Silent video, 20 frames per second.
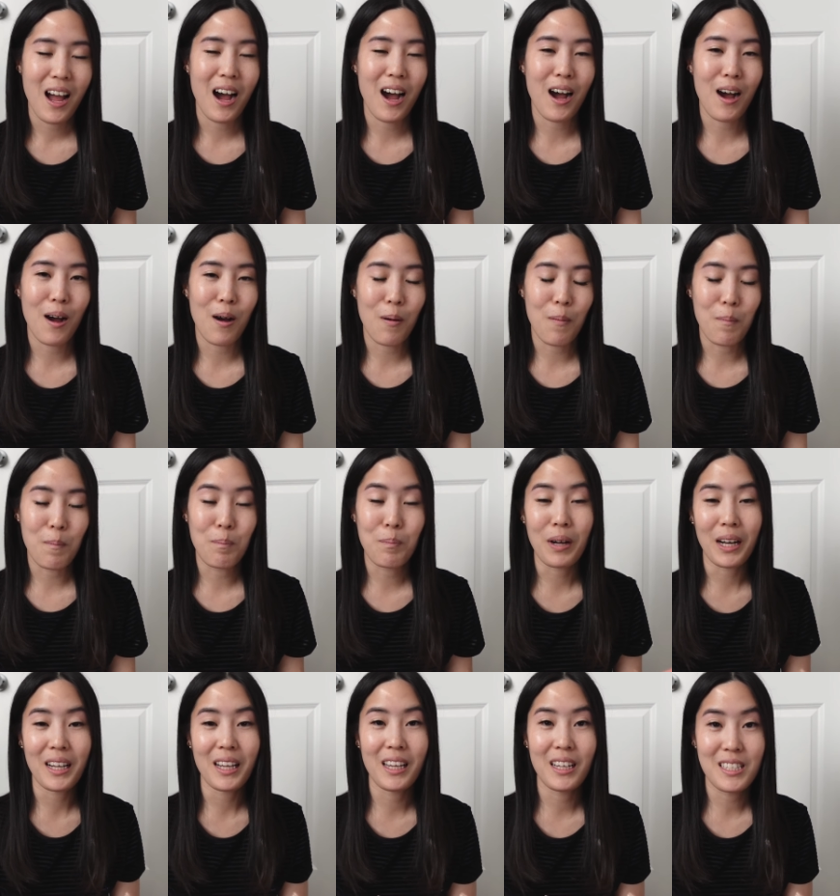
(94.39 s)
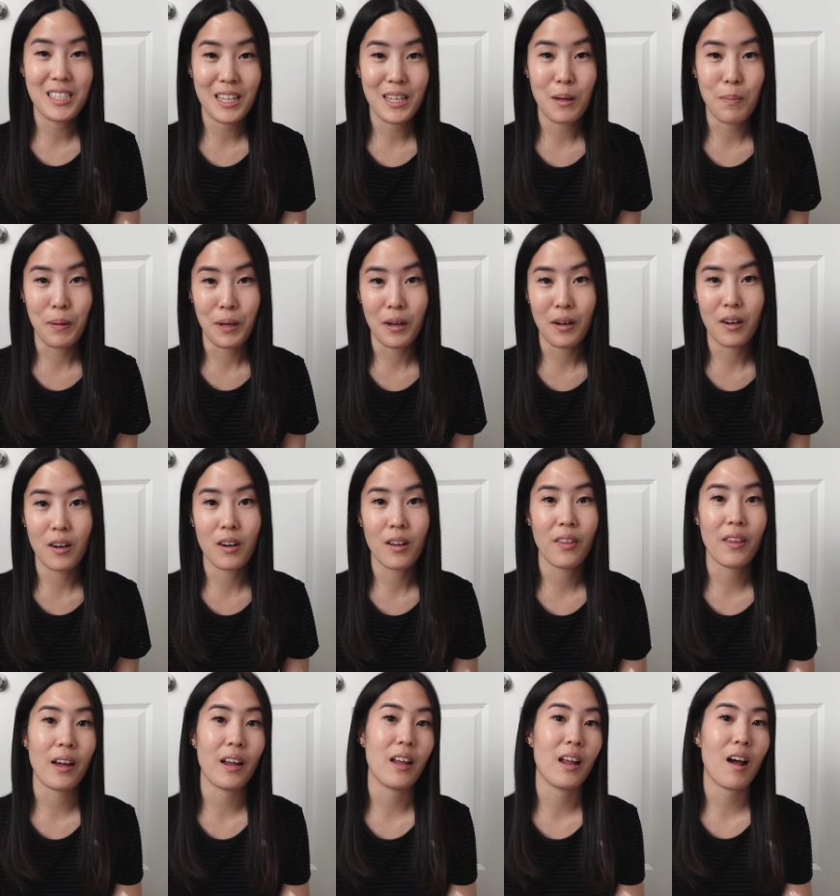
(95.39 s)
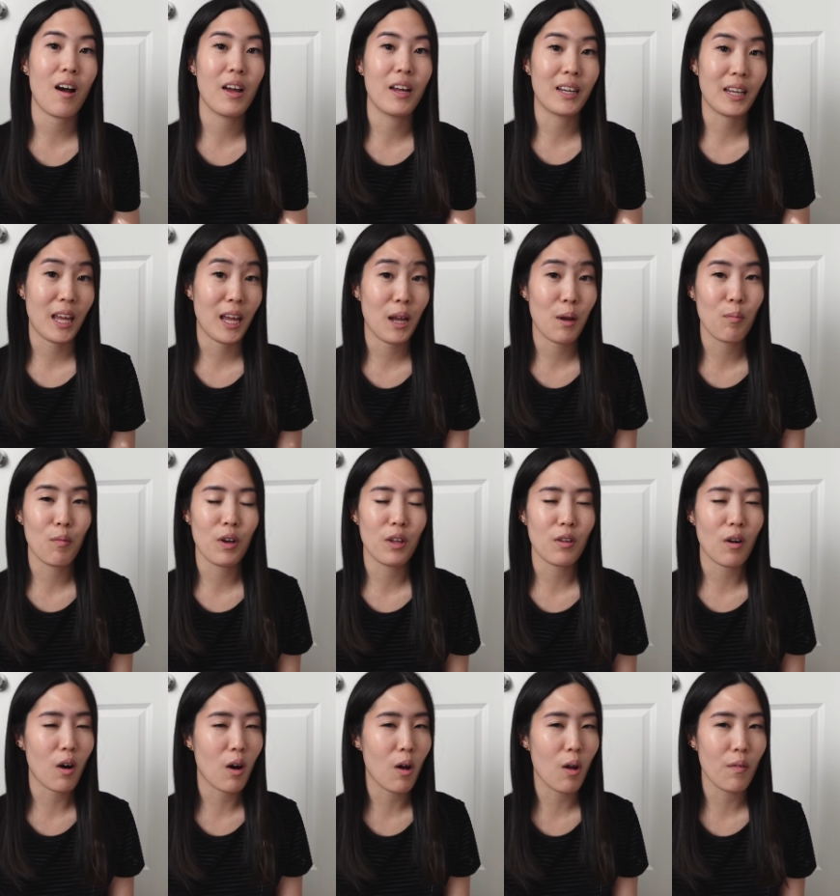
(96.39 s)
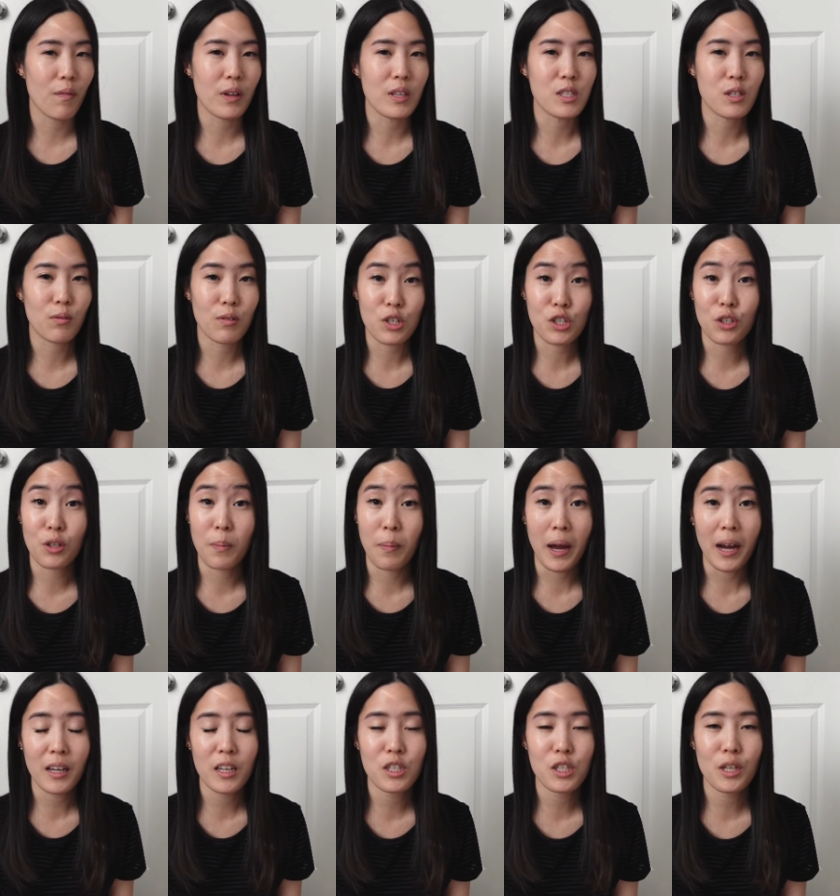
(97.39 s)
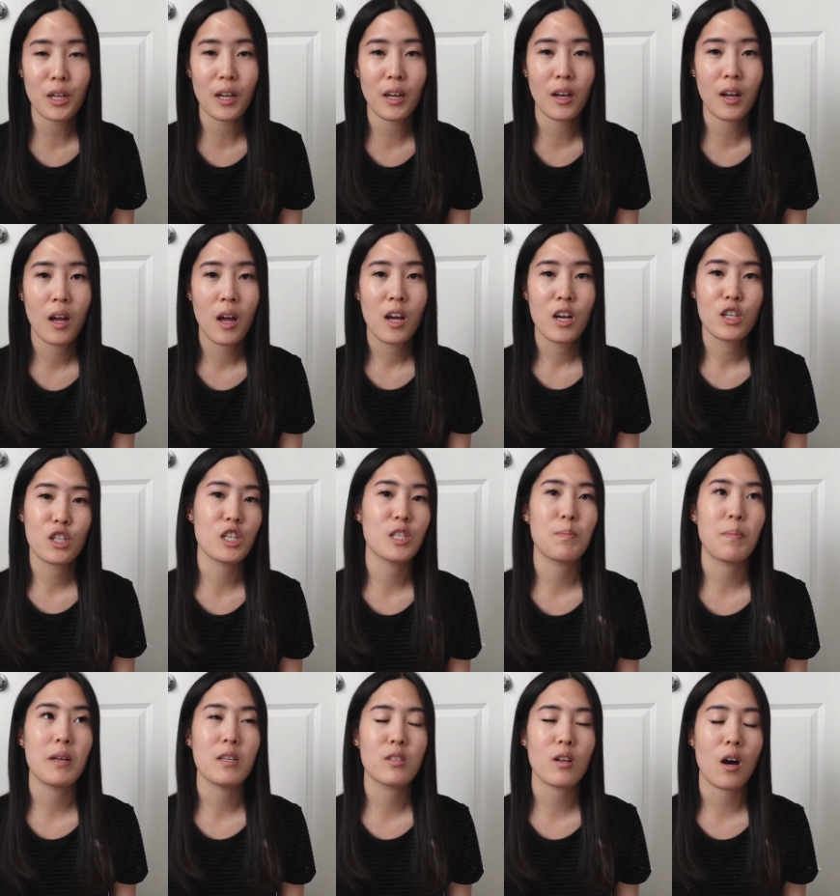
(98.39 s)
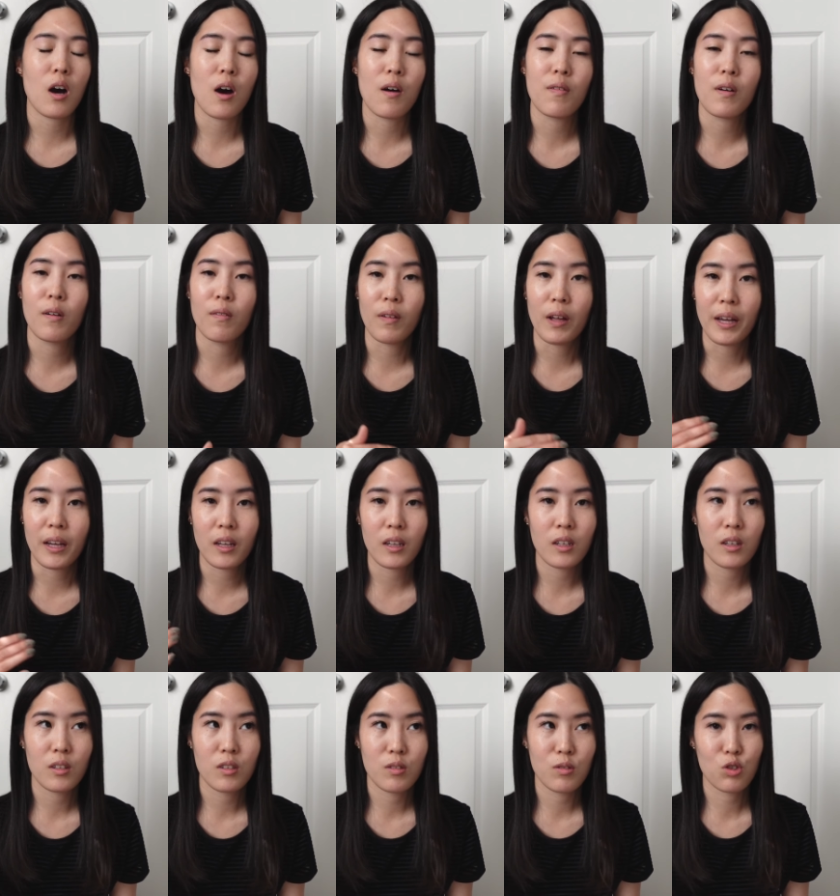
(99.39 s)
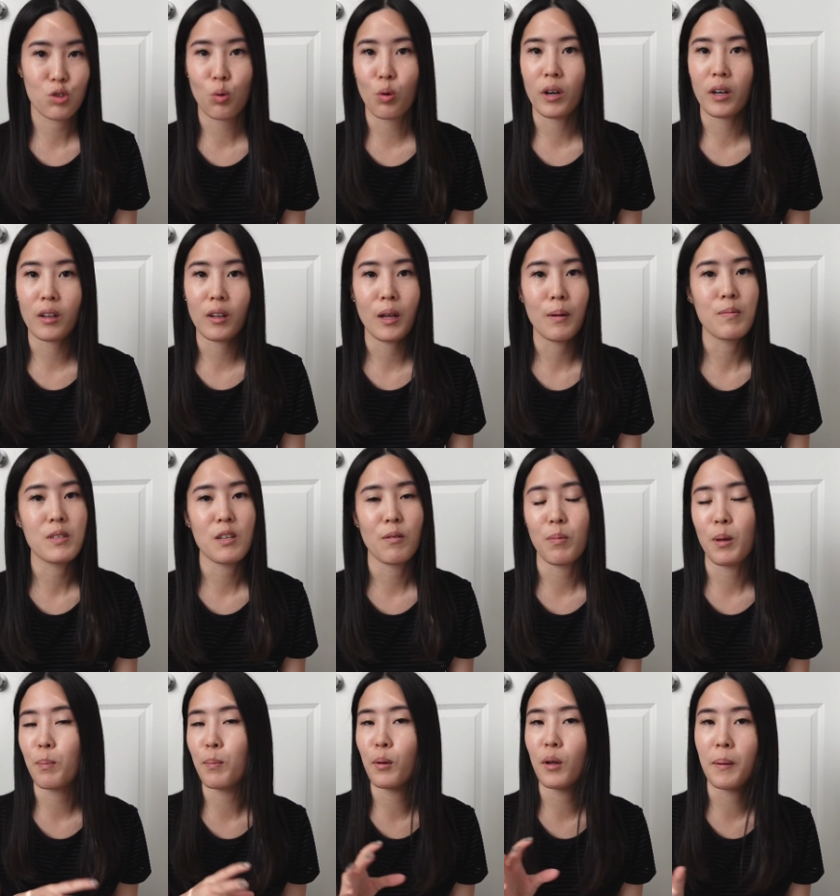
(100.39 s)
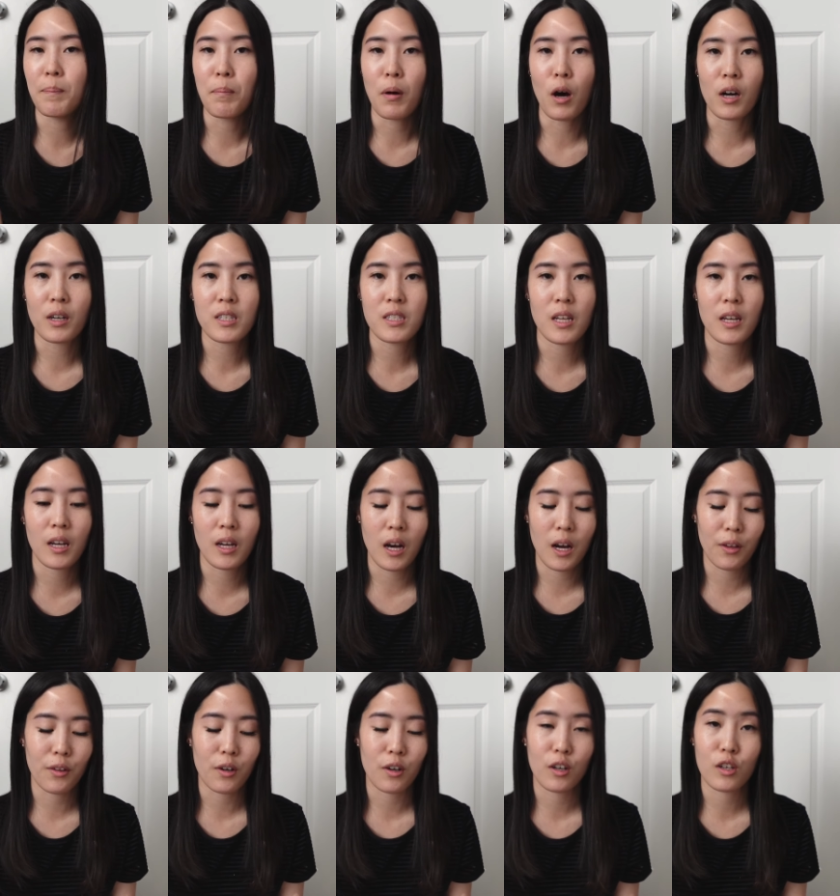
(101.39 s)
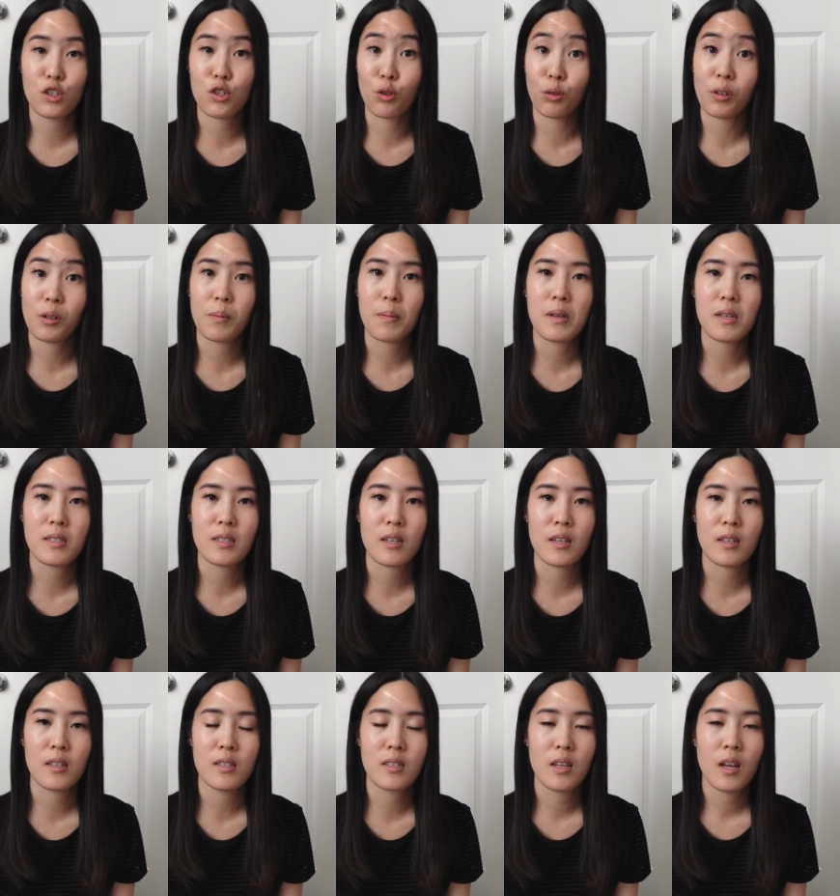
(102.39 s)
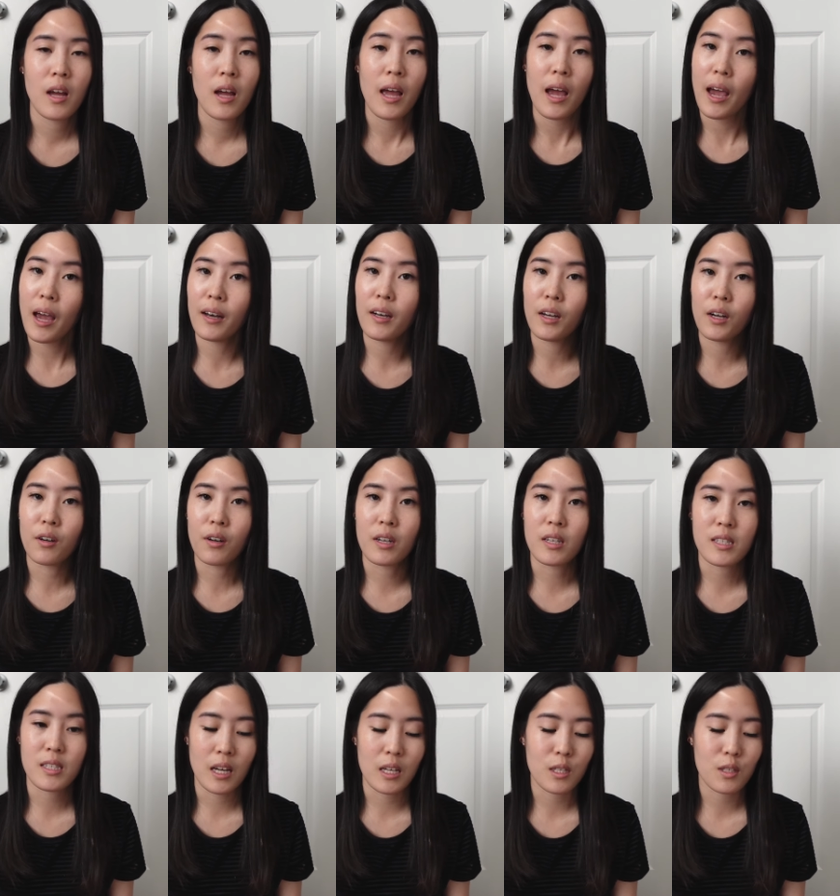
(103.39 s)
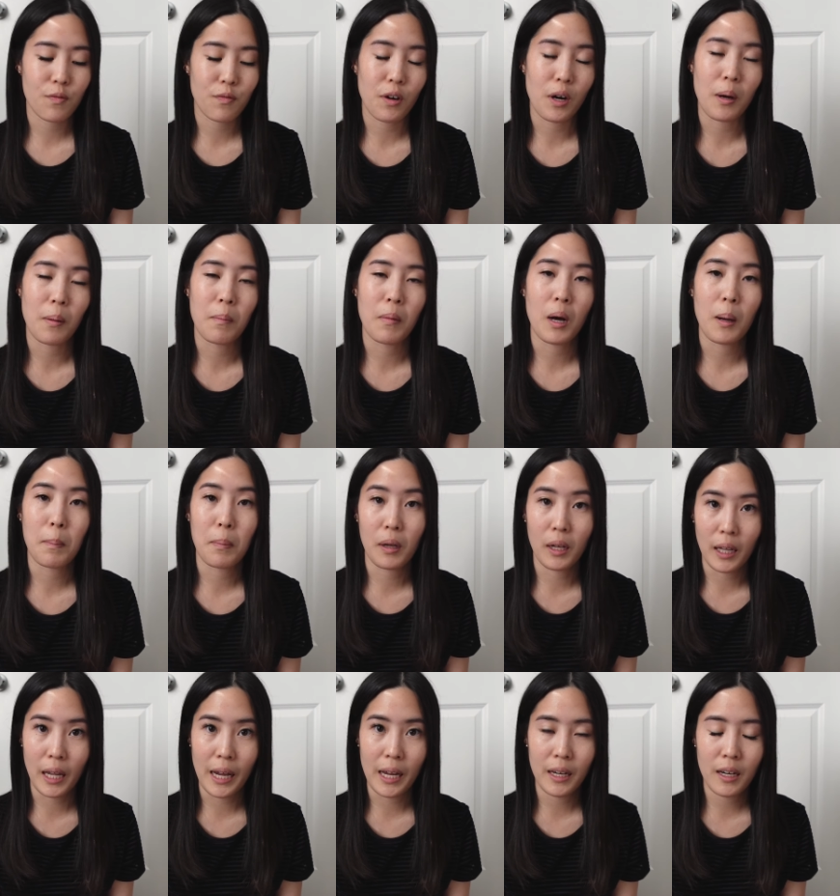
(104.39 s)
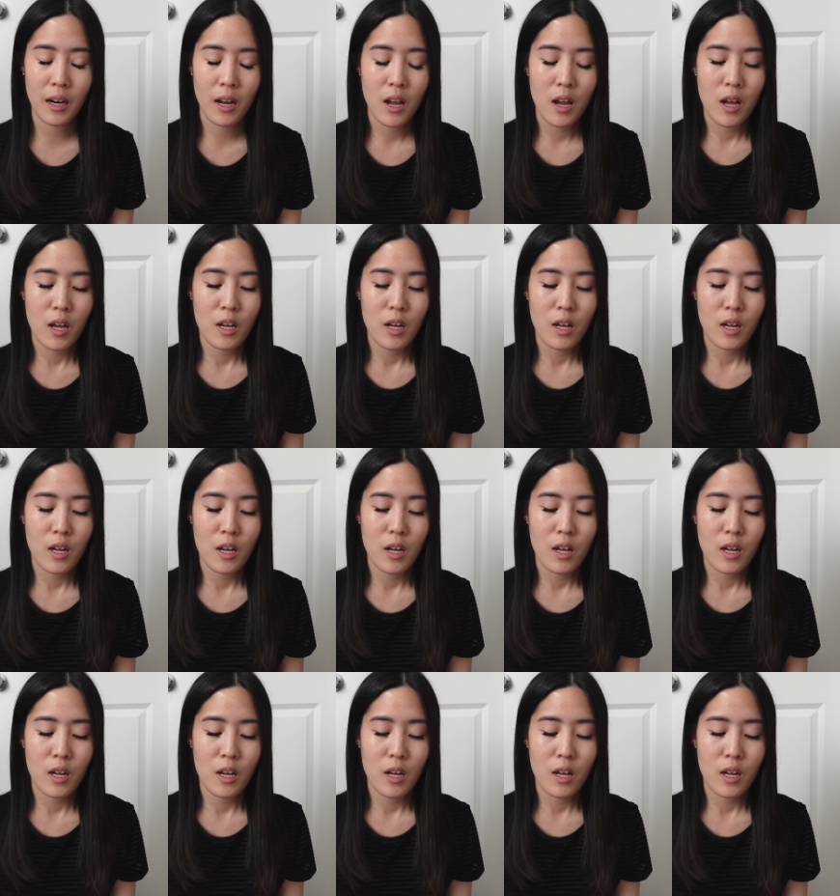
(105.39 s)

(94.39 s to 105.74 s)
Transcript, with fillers: um, but it did appear that it came with all of its original packaging just based off of like short clips of people unboxing other jewelry pieces and earring sets from Polène.